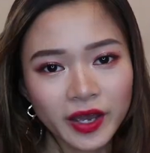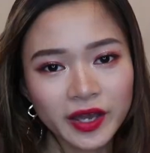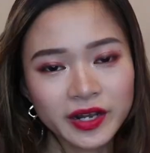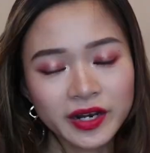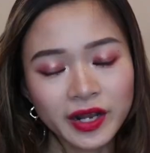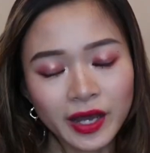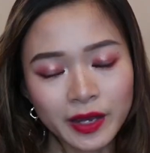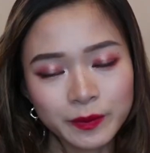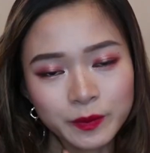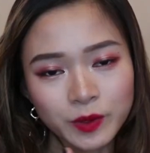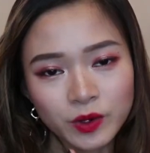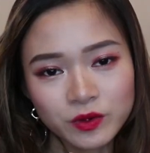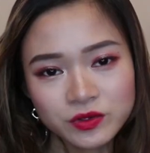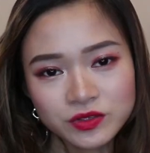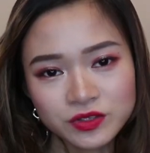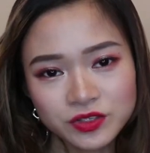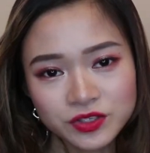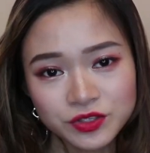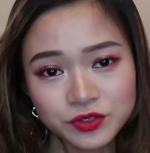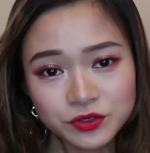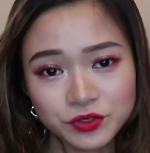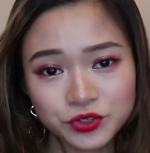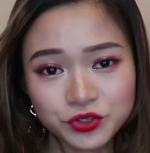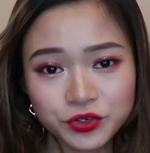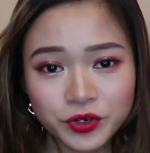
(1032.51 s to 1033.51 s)
And I'm also
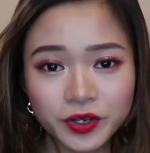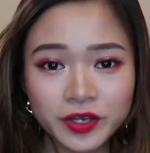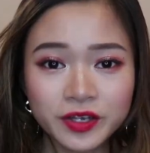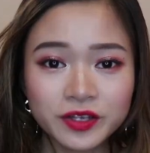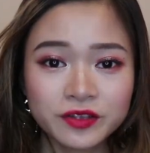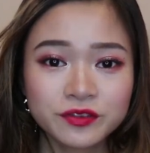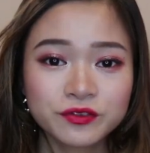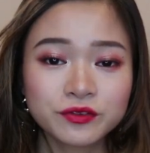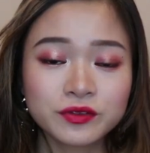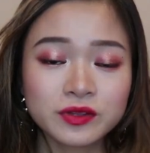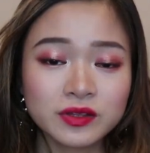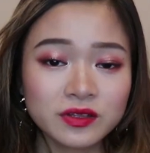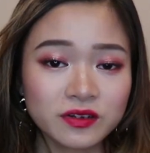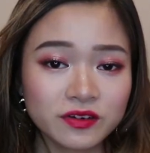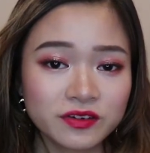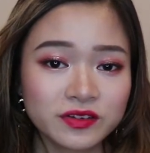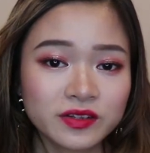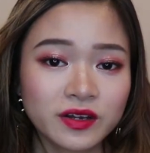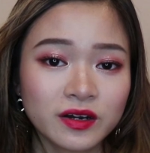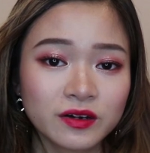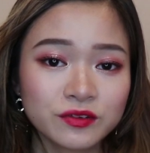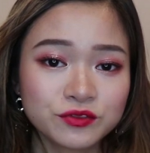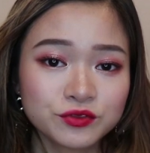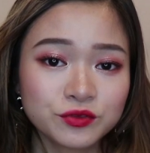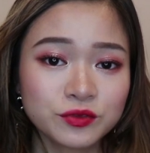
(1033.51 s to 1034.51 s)
still trying to learn
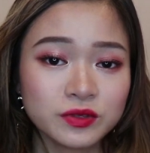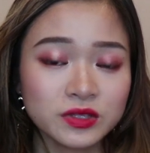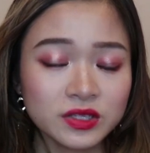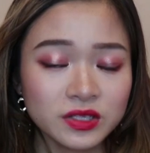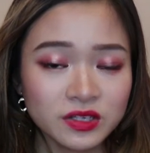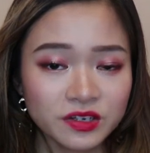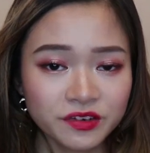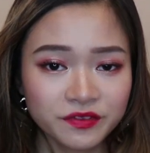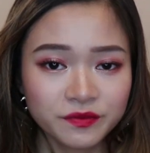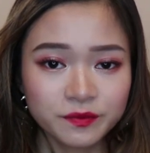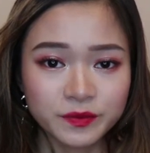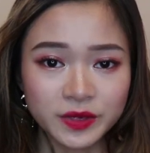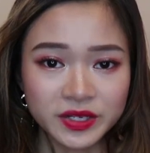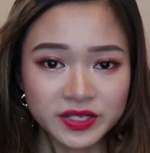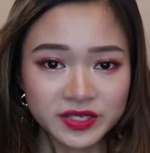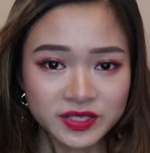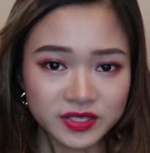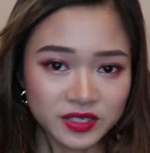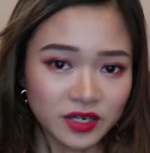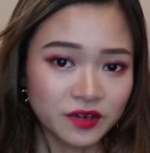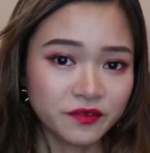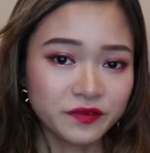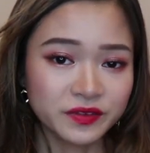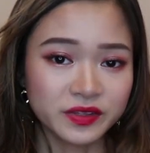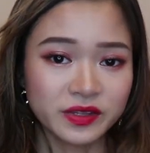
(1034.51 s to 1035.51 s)
how to love
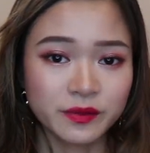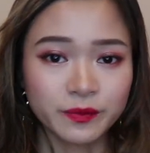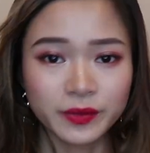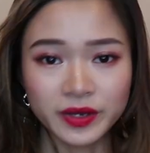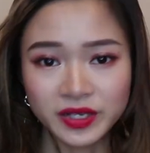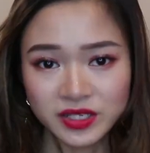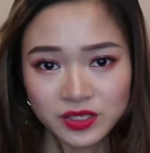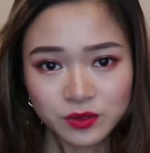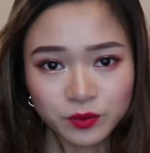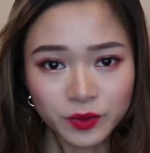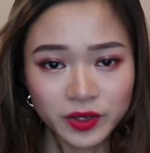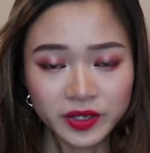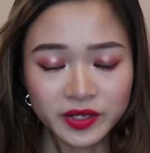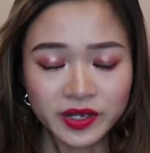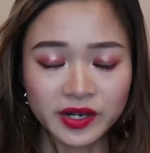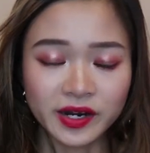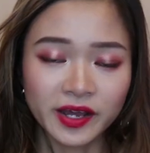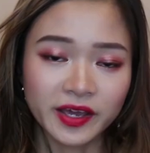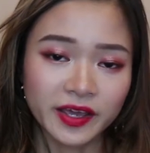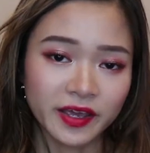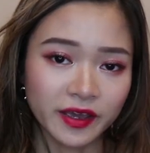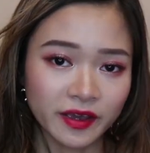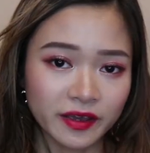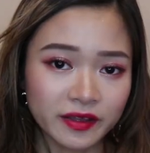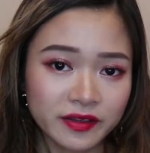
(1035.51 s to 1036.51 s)
myself in the best way that
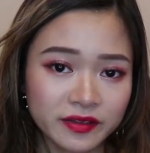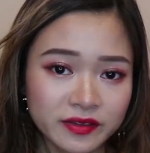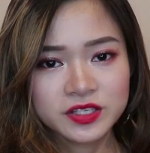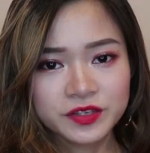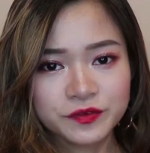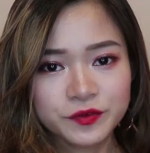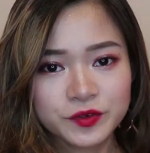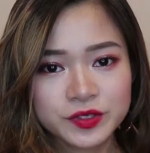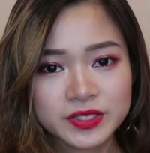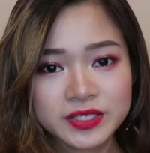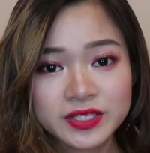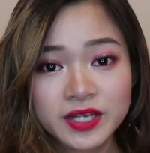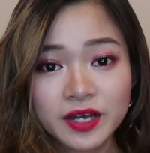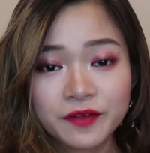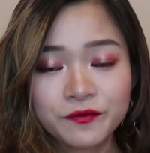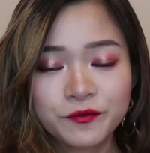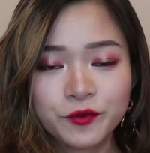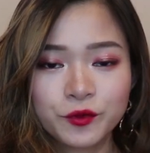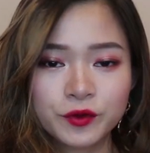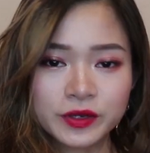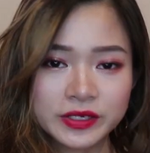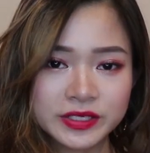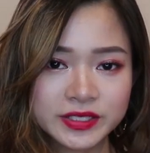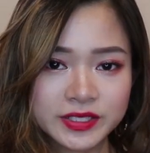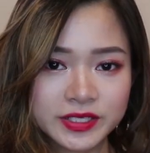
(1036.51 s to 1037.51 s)
I can. So if you start
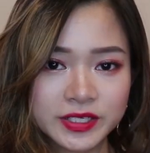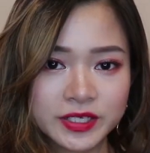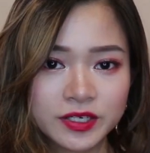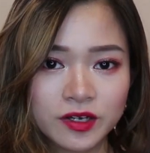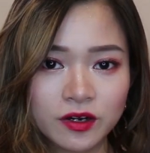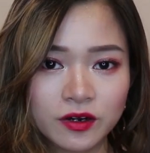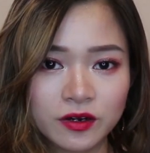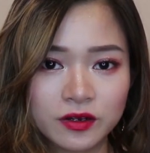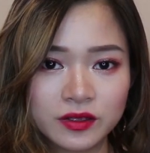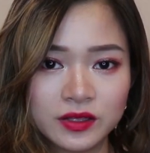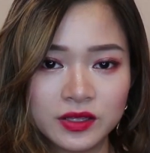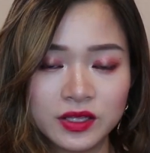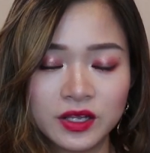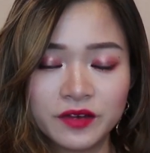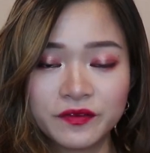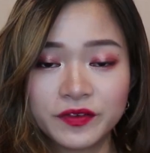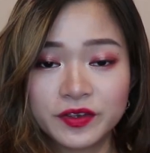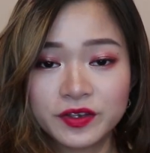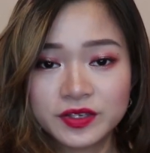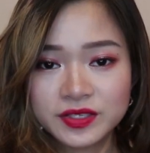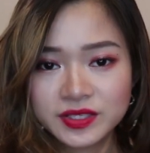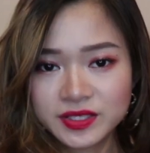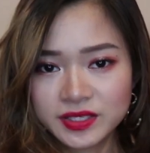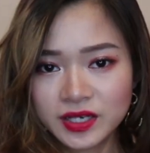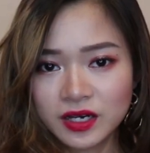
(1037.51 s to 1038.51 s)
focusing on
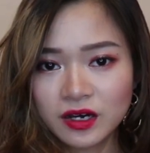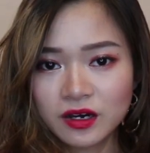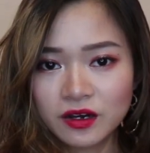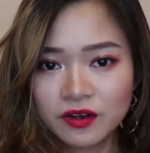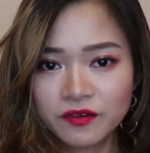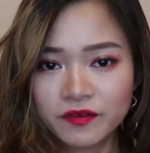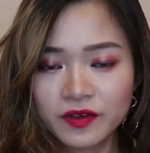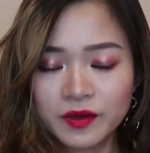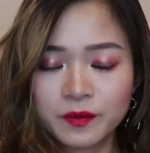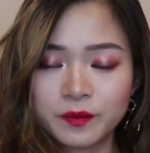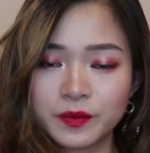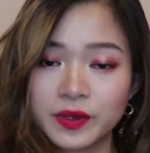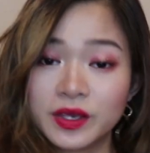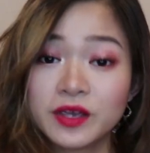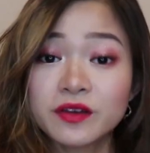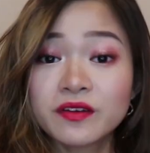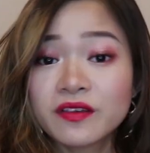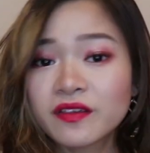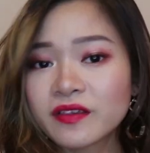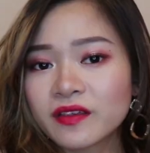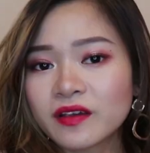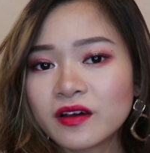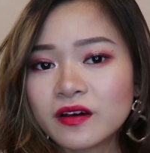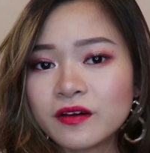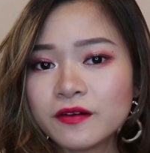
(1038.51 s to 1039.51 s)
loving yourself and being
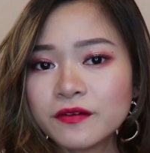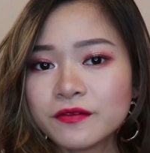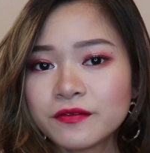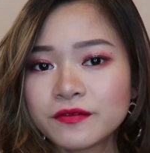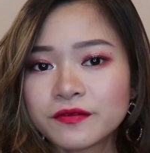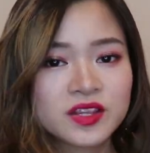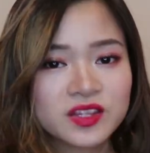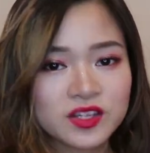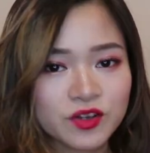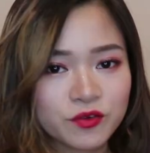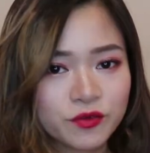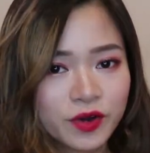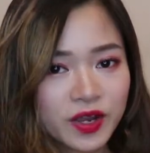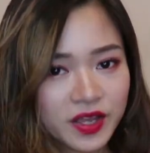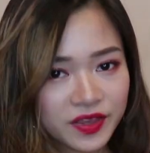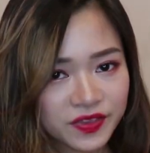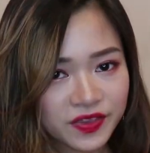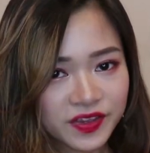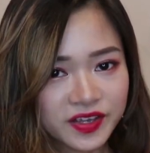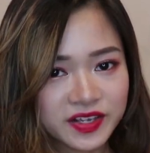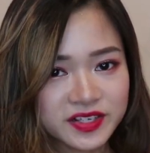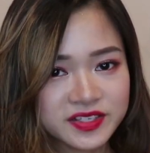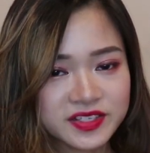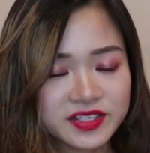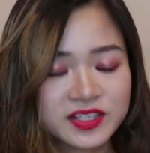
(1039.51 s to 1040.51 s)
yourself, the right
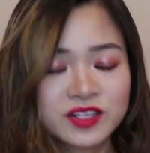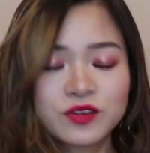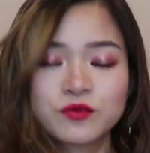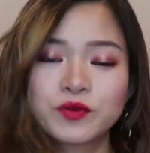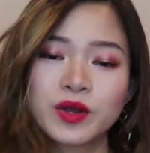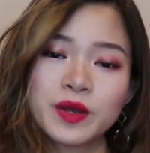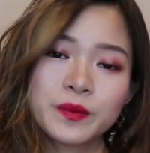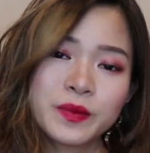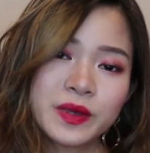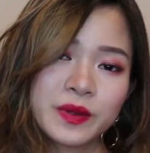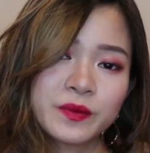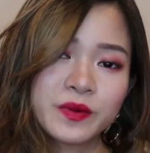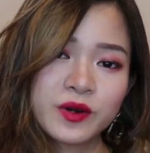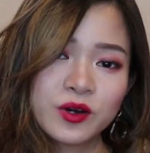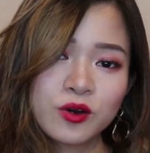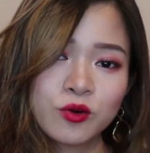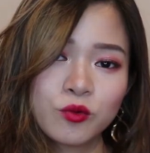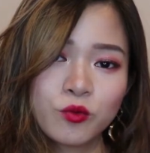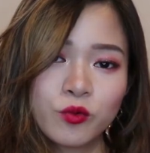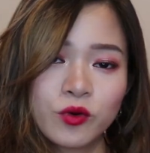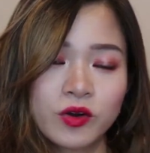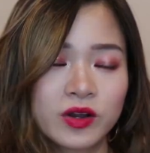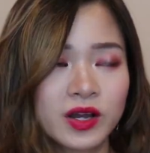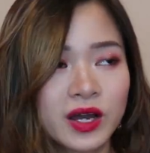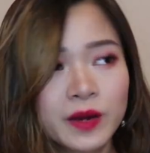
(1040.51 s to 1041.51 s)
things and the right
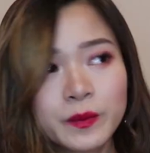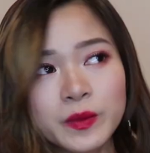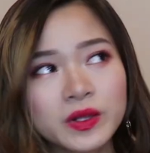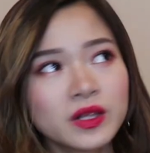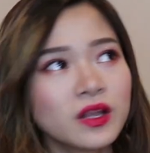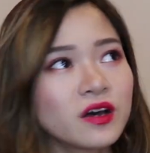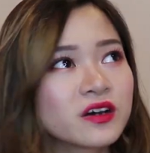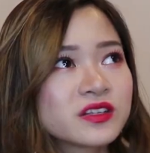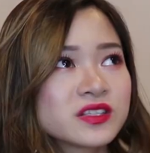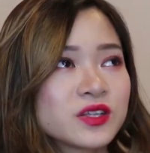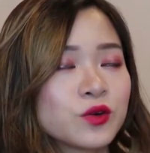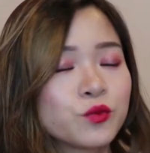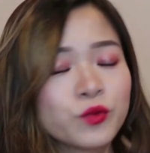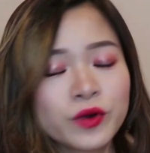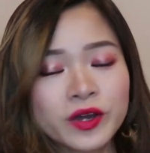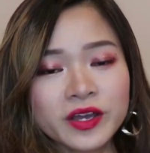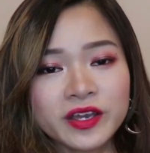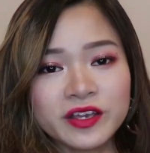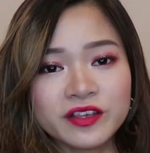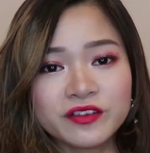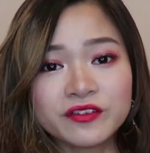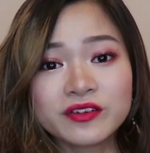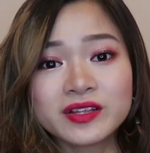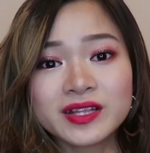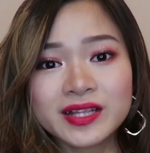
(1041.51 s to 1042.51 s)
people will come along the
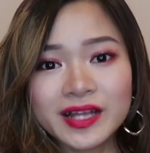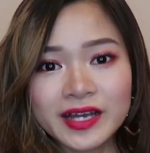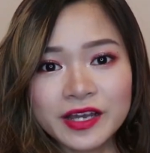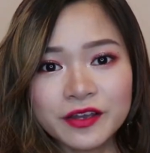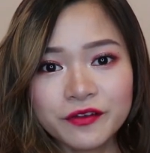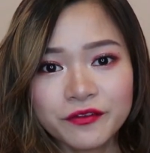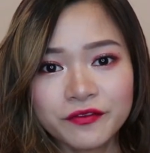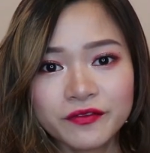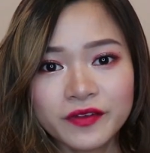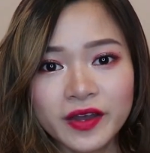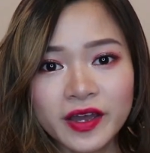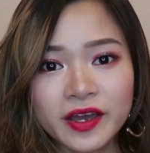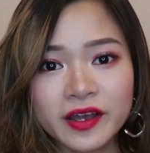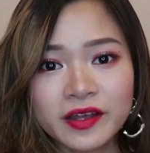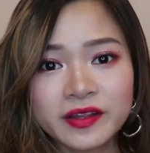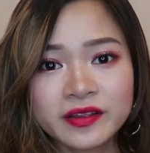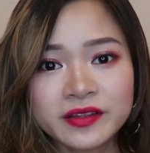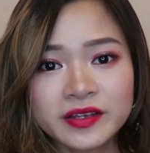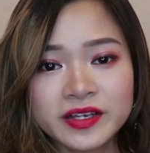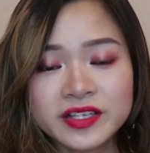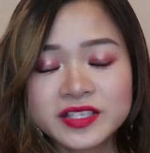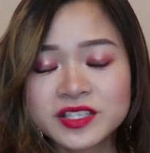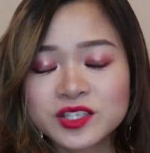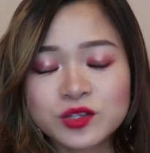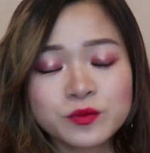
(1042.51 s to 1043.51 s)
way in your life
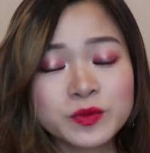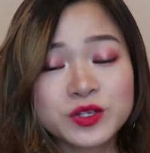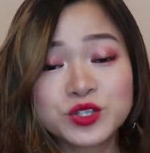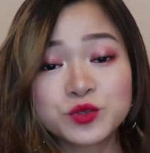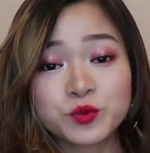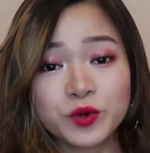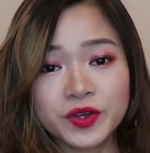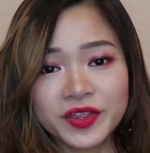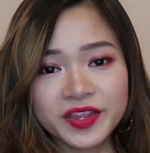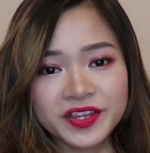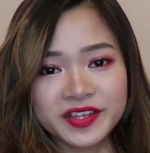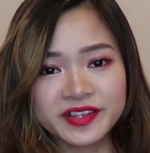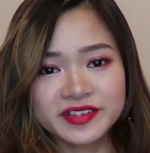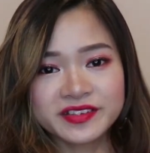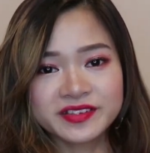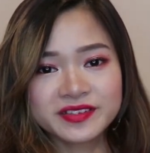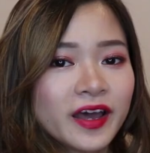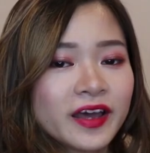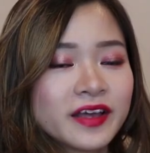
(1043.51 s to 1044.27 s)
and it's so much worth it.